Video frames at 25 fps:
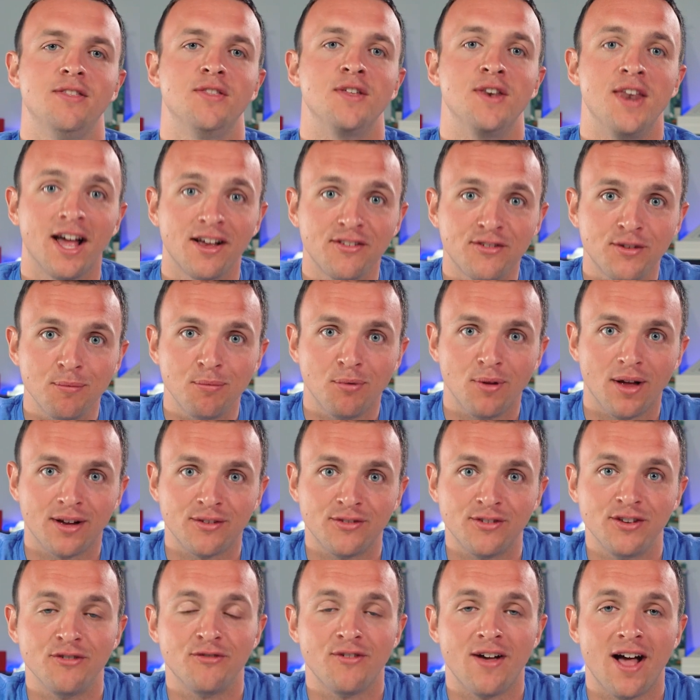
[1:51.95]
The next
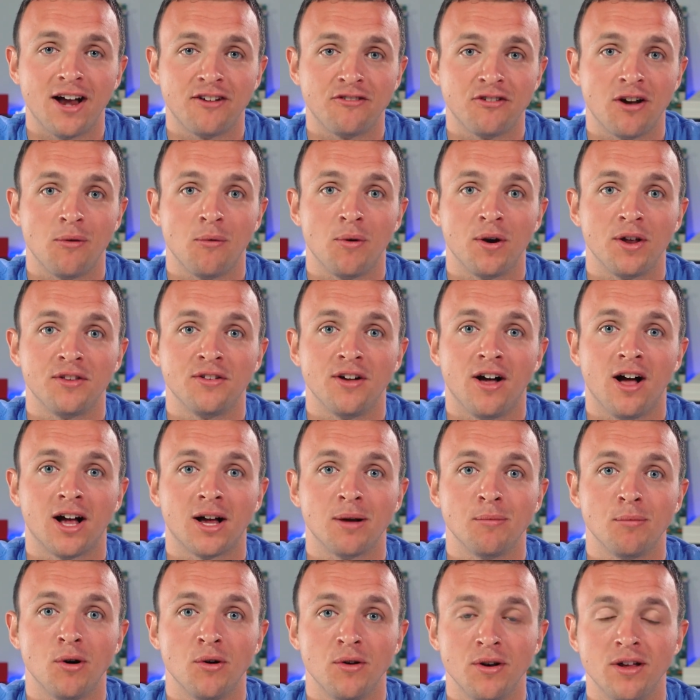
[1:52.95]
complexity factor I want to talk
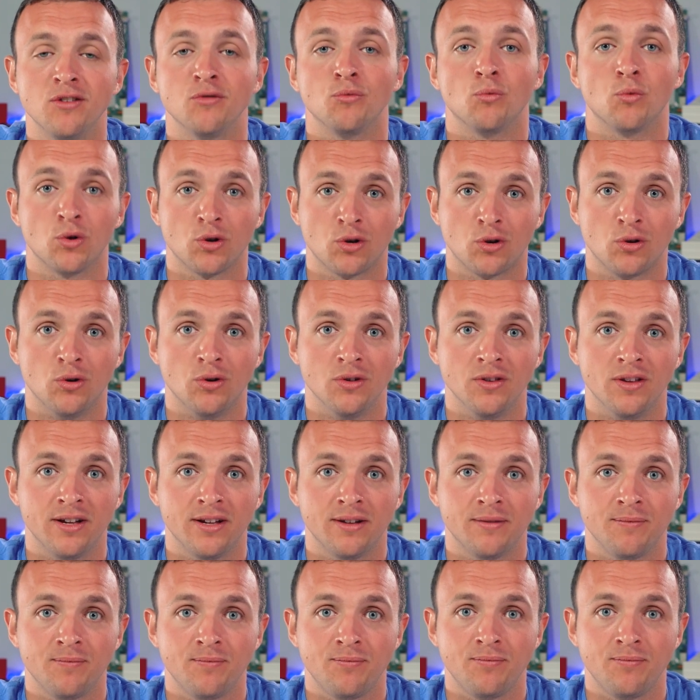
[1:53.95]
about is work holding.